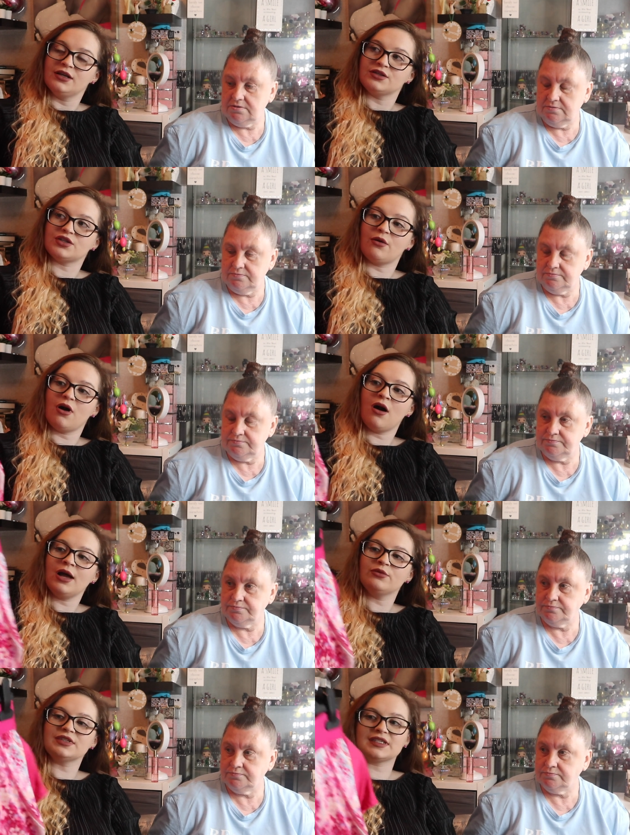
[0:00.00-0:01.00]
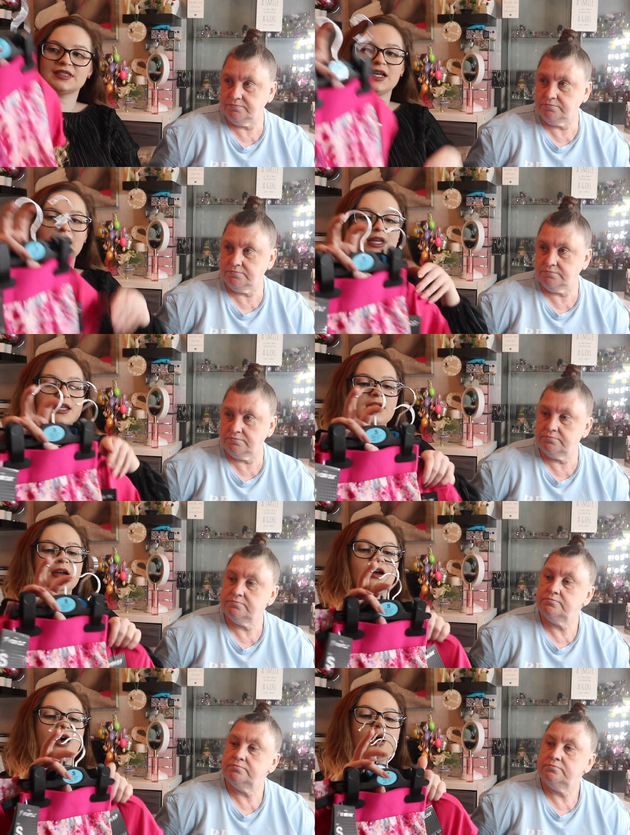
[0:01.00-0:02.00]
Speaker 1: So I would say
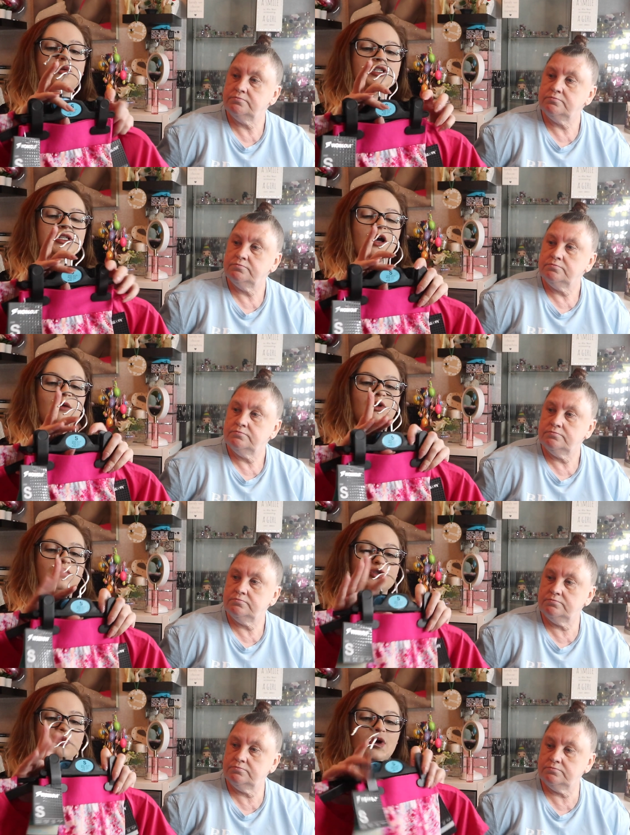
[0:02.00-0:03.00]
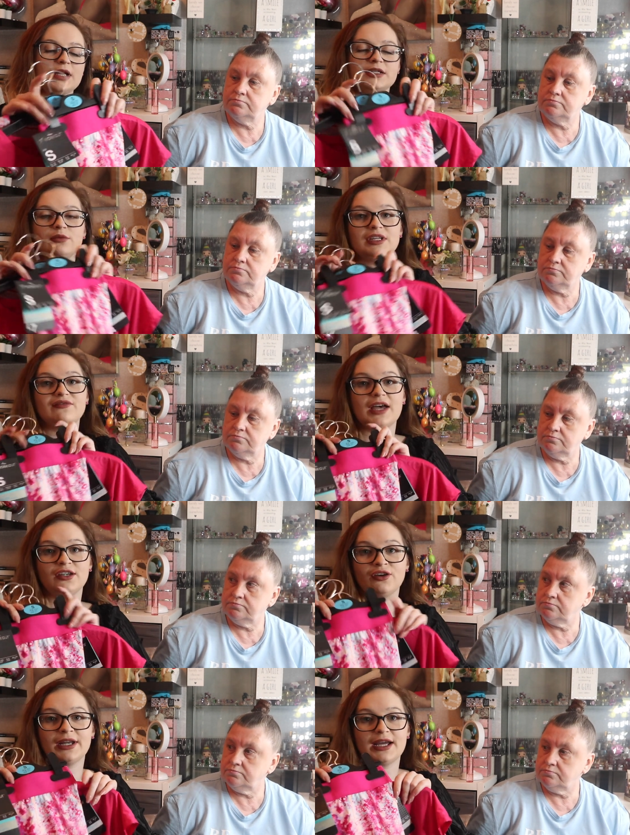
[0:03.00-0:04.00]
holding it up looks wise, I would give that a
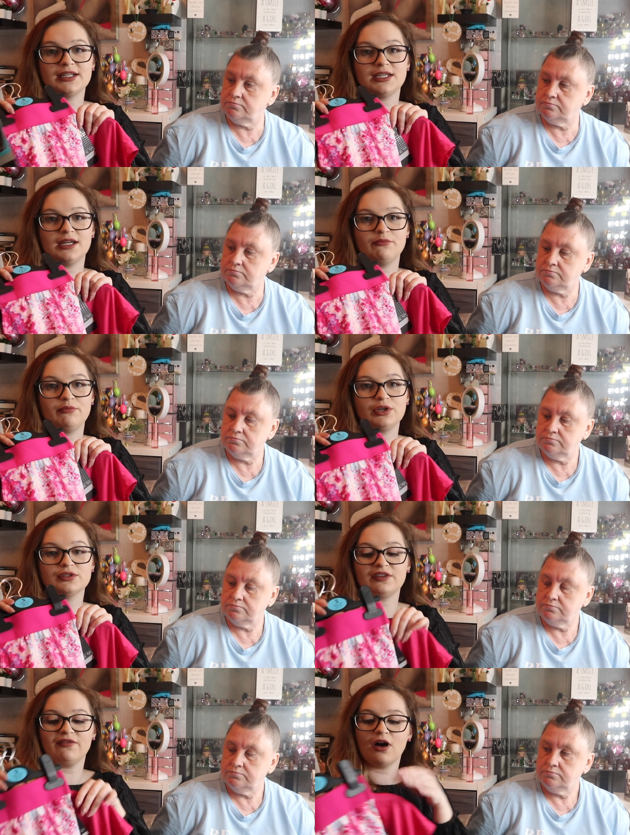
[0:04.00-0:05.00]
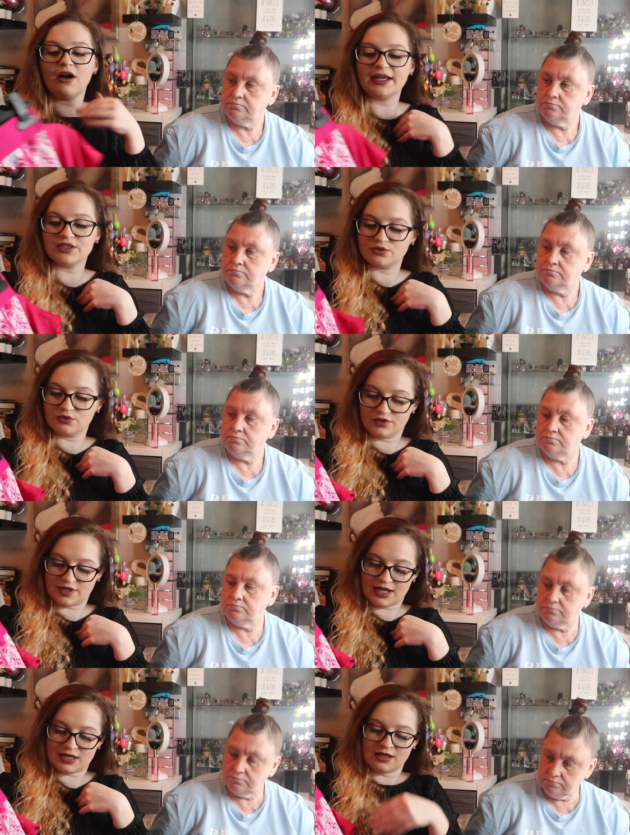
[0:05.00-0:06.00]
9 out of 10 because if I saw
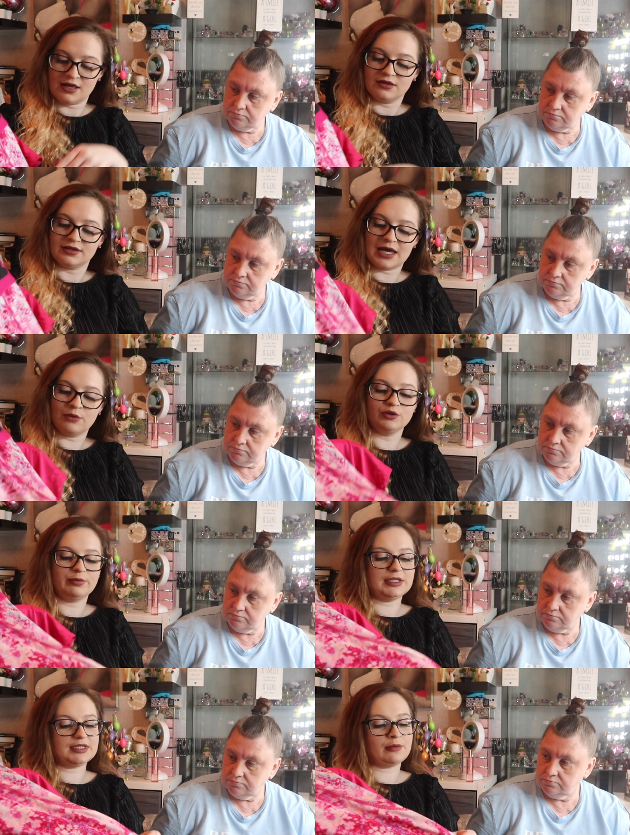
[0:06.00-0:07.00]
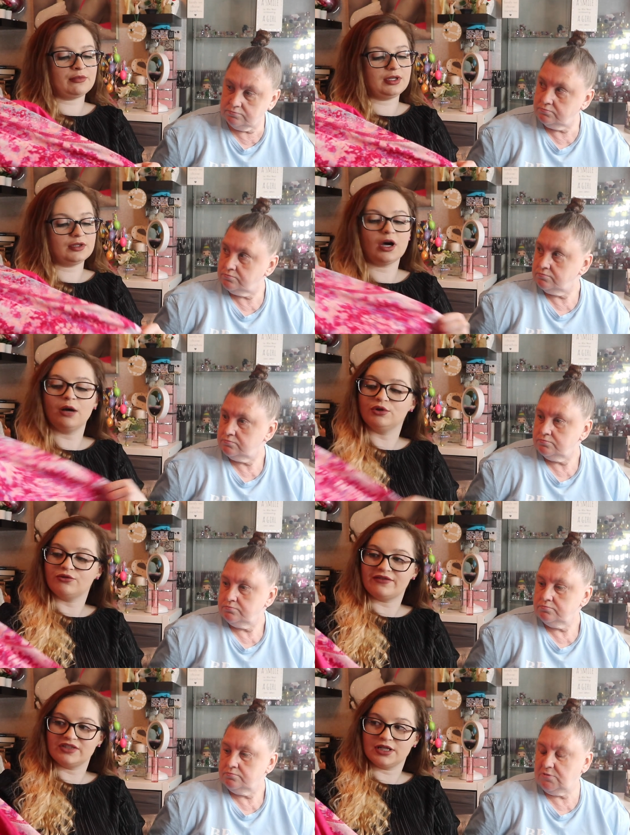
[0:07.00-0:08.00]
that, that would be something that I would
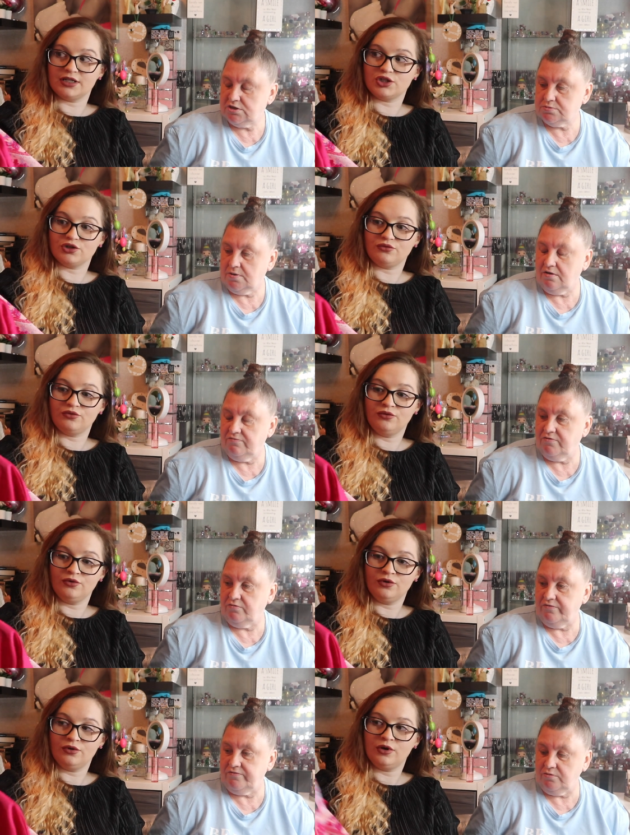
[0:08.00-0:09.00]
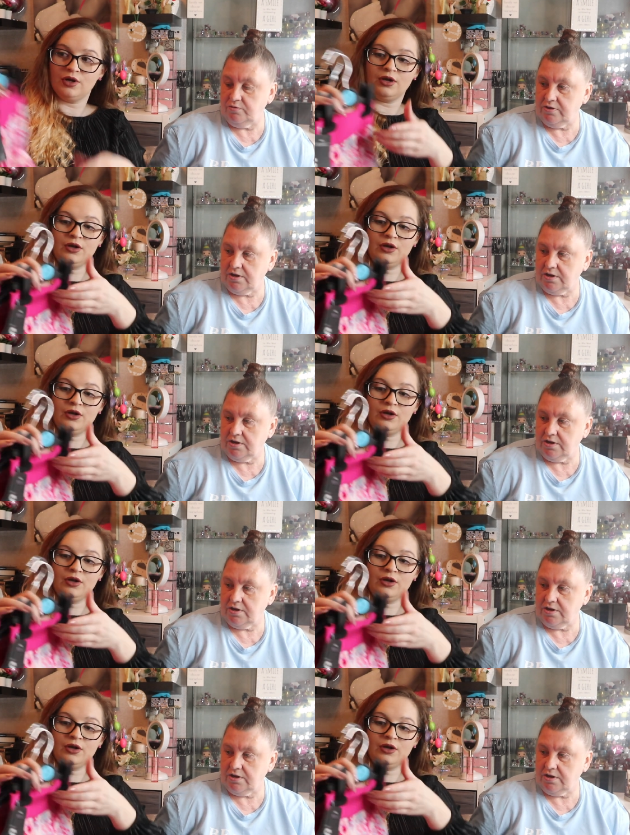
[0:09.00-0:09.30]
gravitate That's to. That's what I thought of you with the